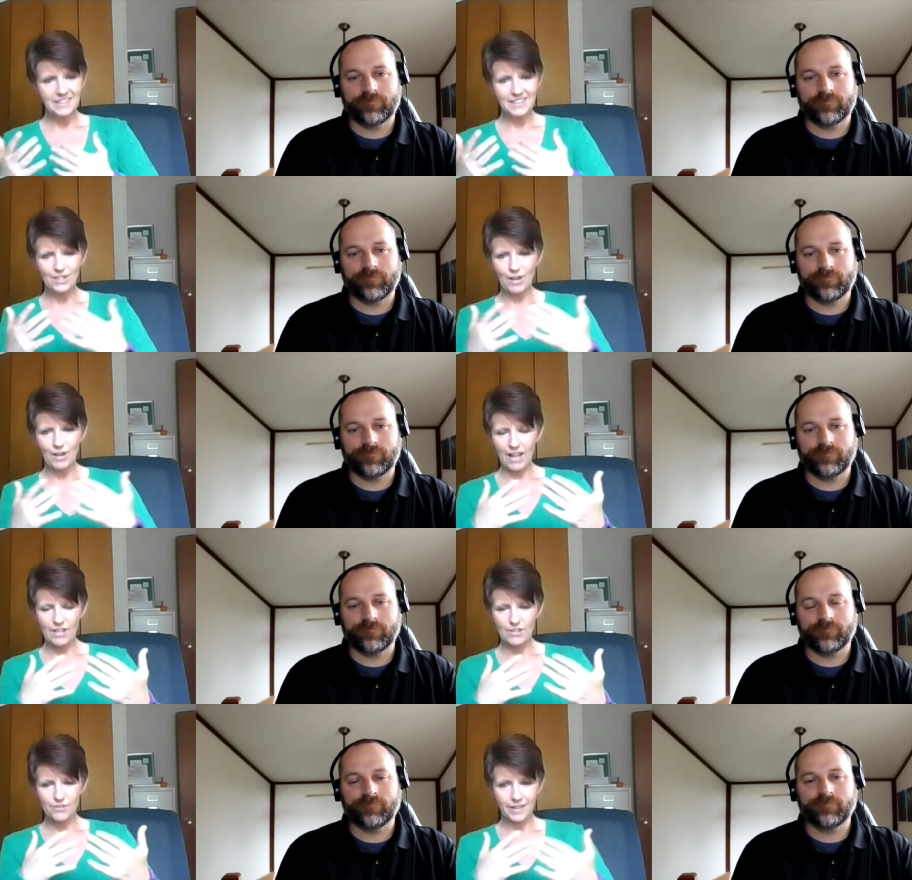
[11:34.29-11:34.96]
Speaker 1: you know,
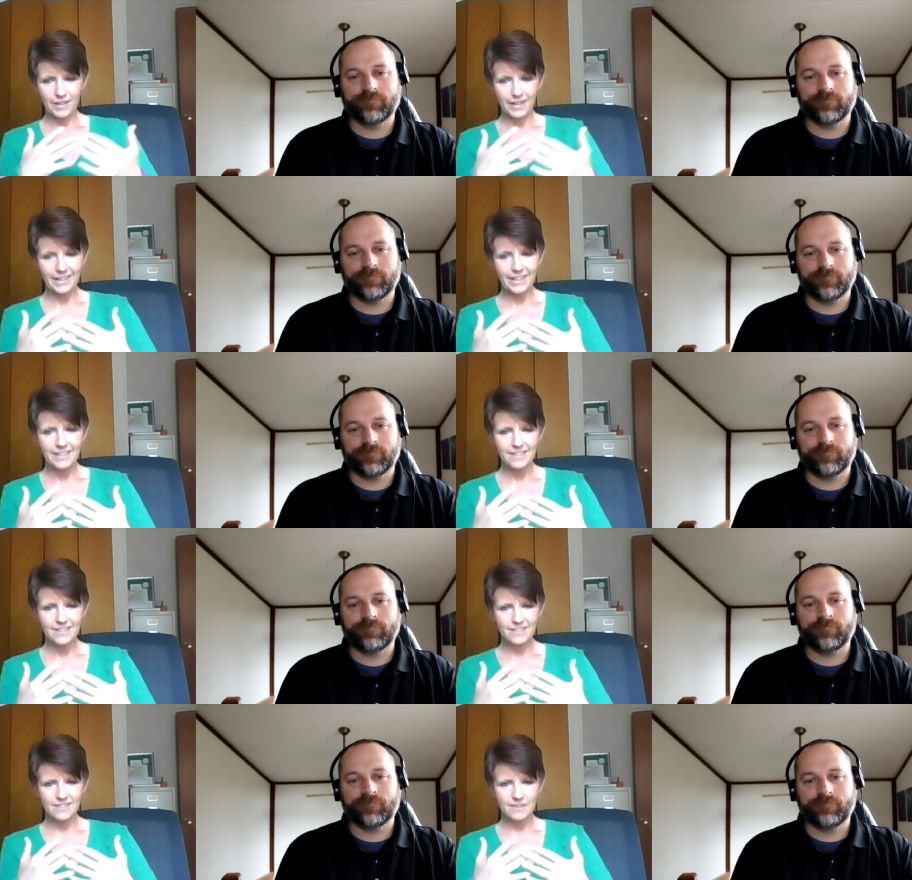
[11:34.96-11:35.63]
creating
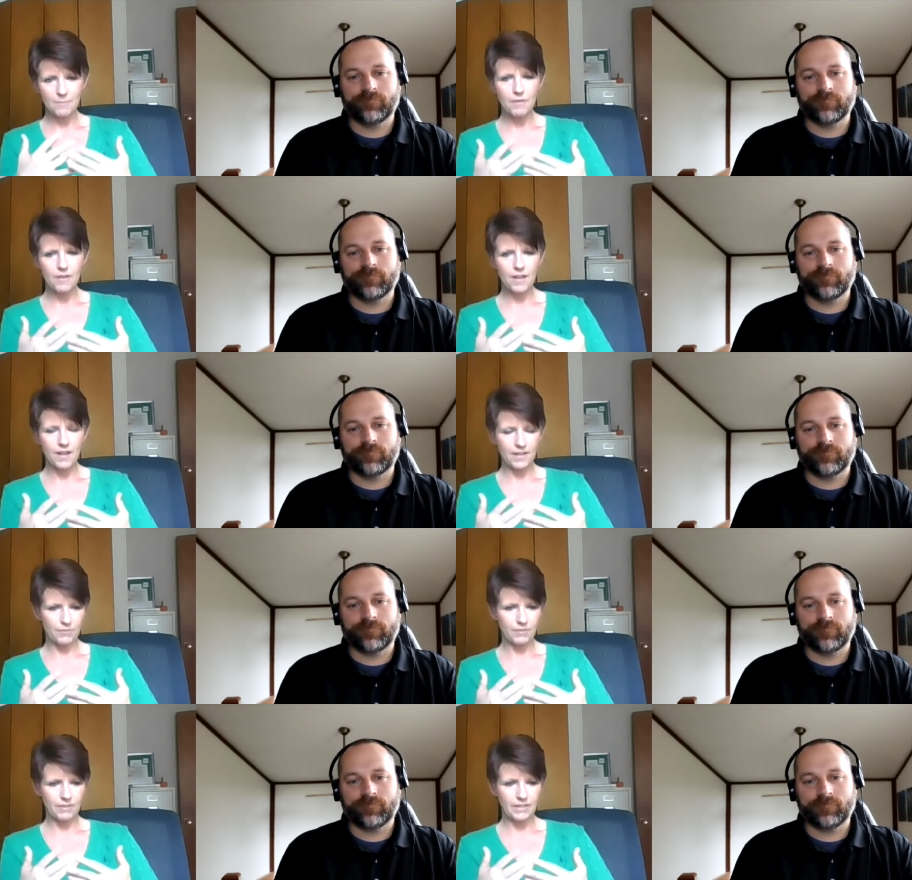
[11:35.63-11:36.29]
a symbiotic
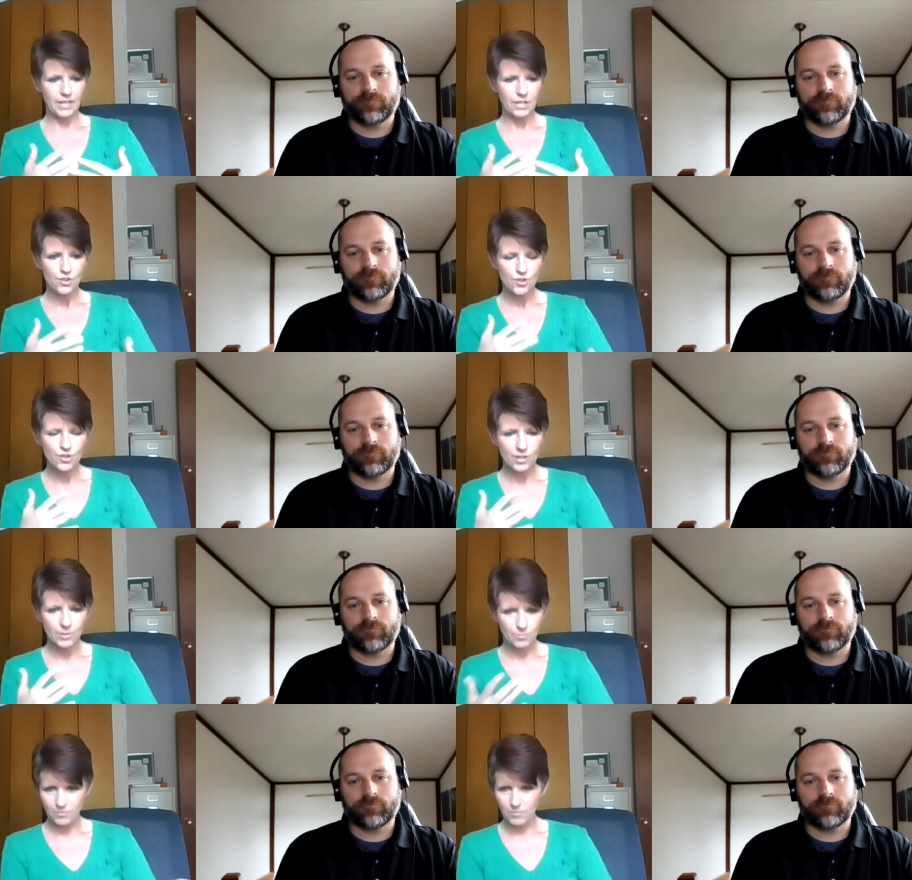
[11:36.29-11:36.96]
relationship
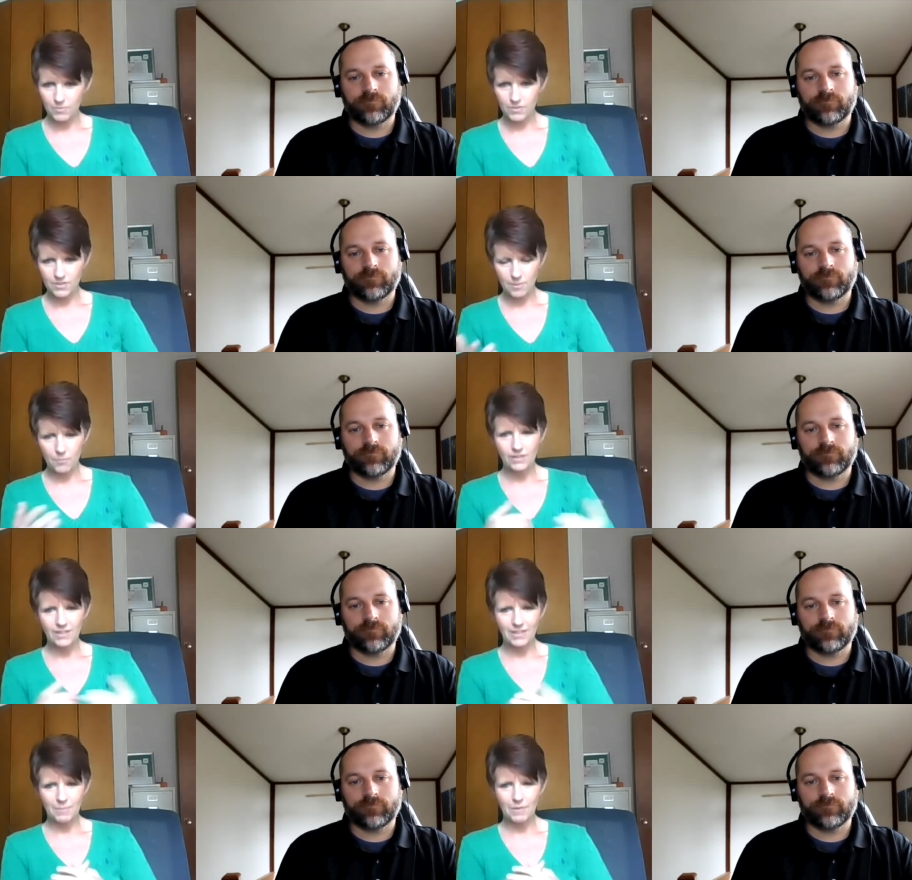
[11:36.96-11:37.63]
with someone
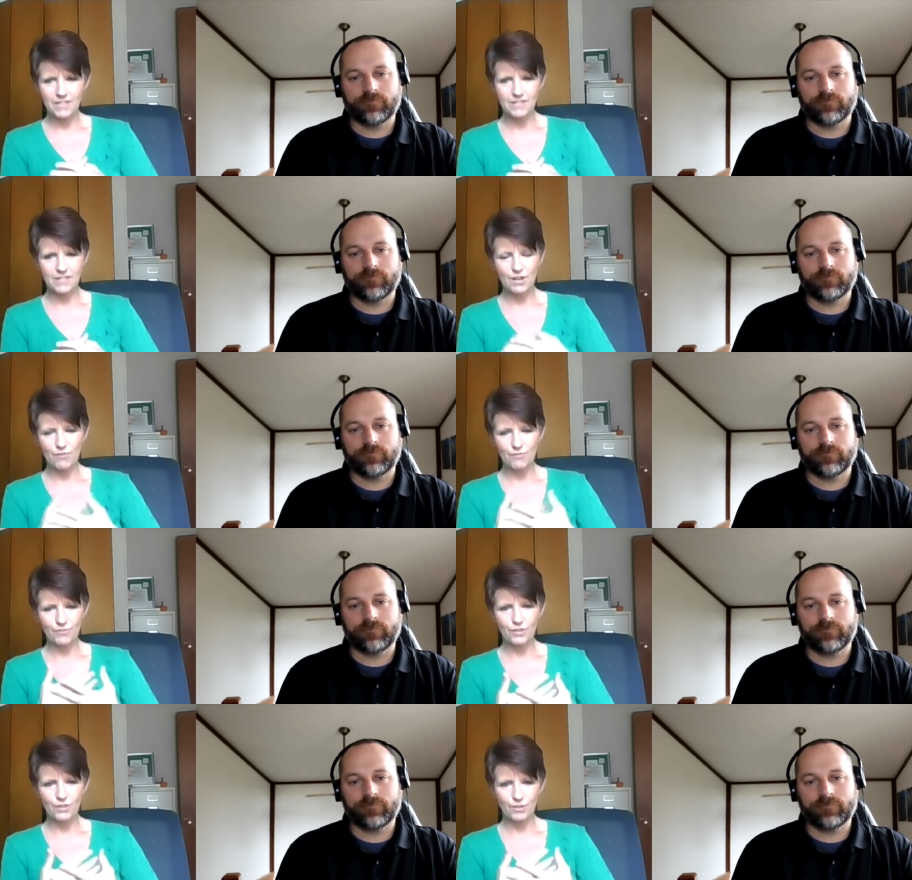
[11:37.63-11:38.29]
like myself, you
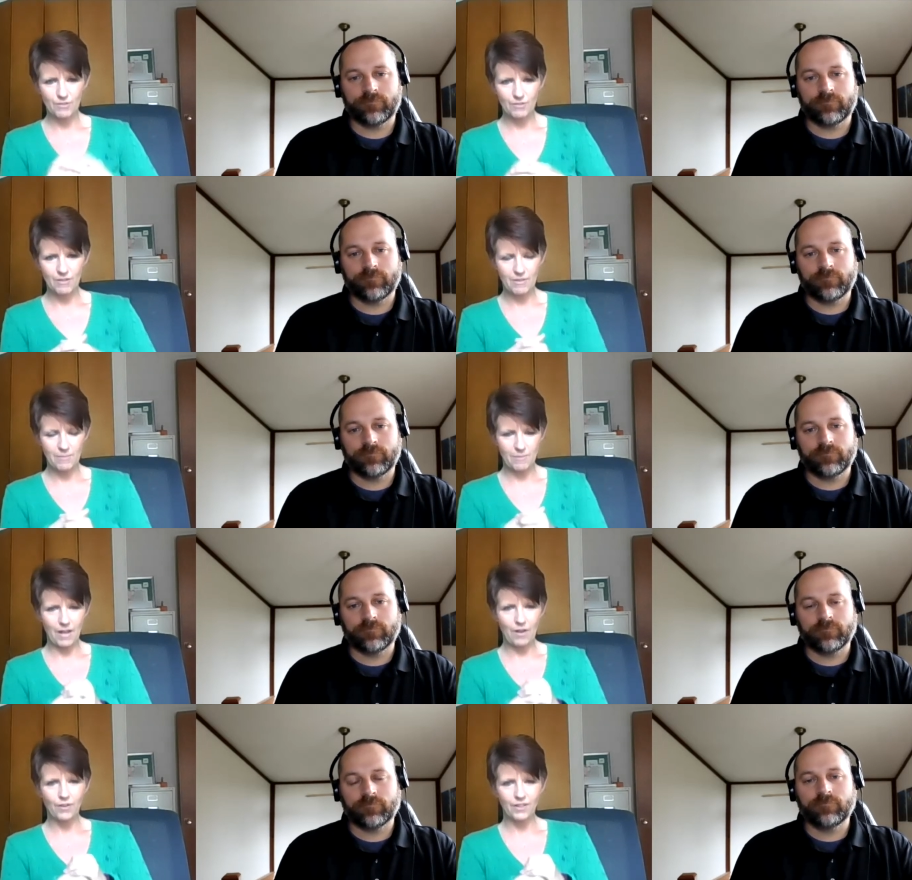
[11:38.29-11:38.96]
know, in, in my
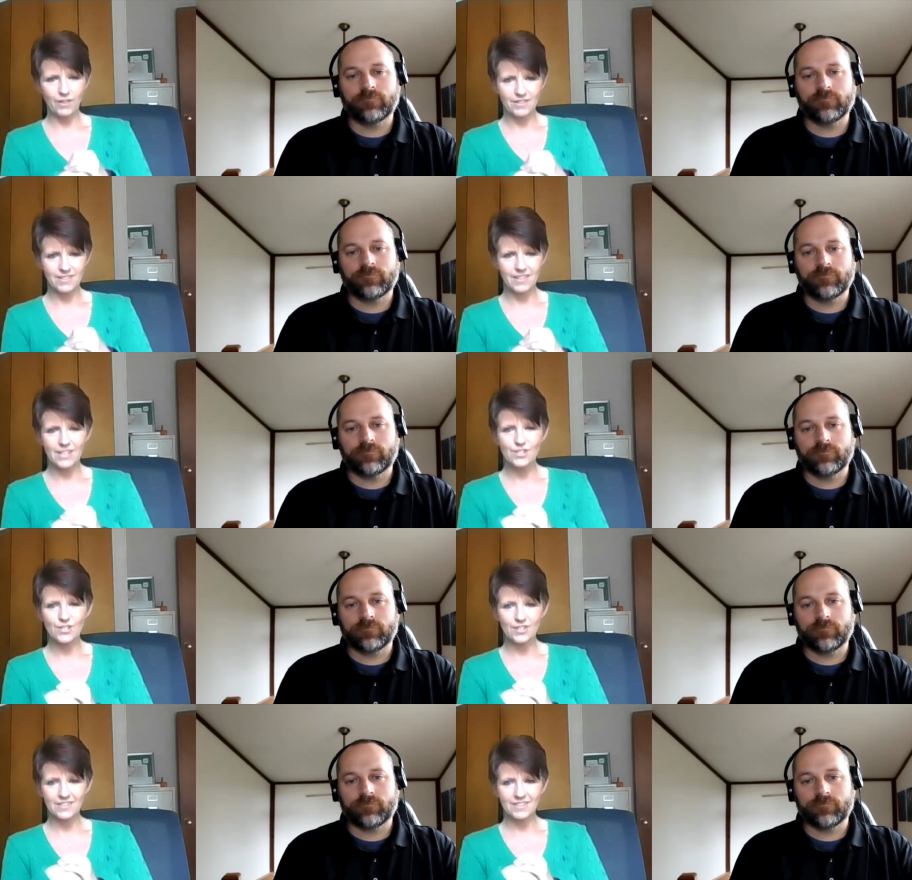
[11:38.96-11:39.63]

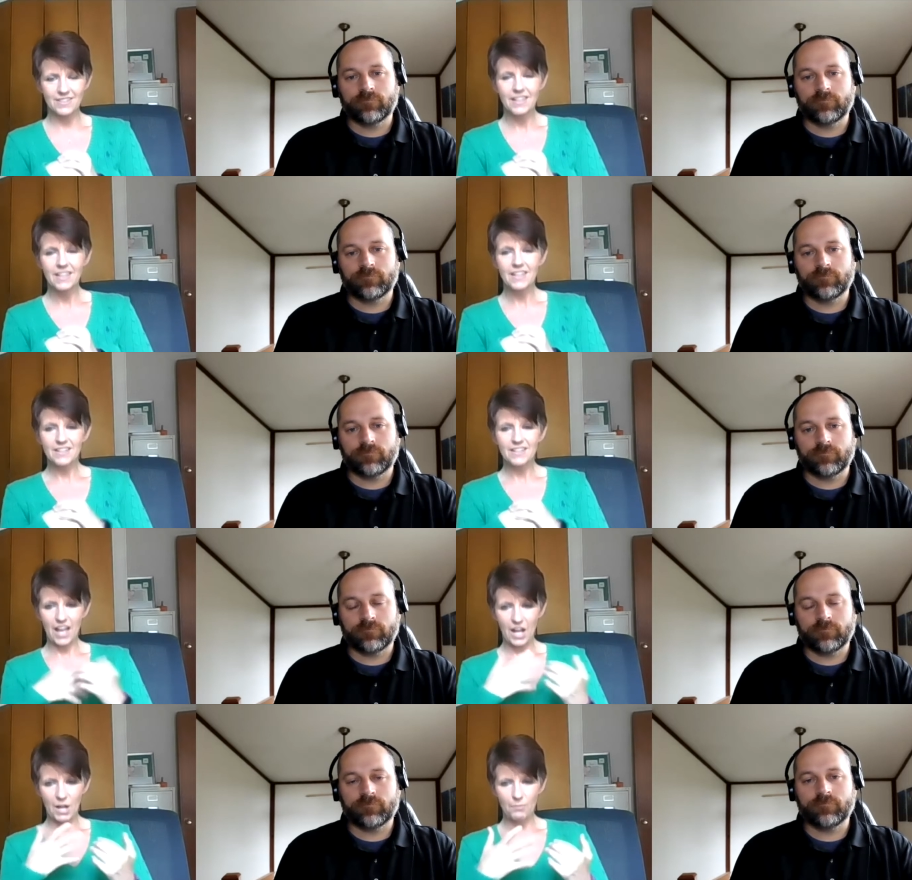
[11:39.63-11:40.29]
organization to
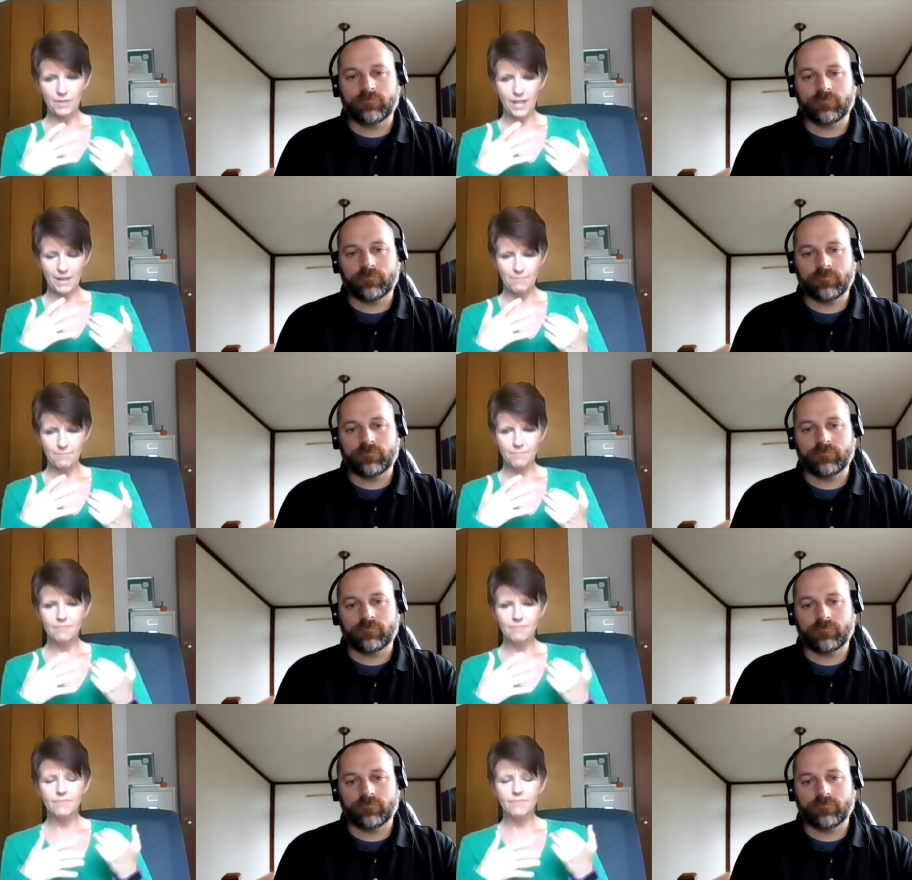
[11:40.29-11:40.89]
help them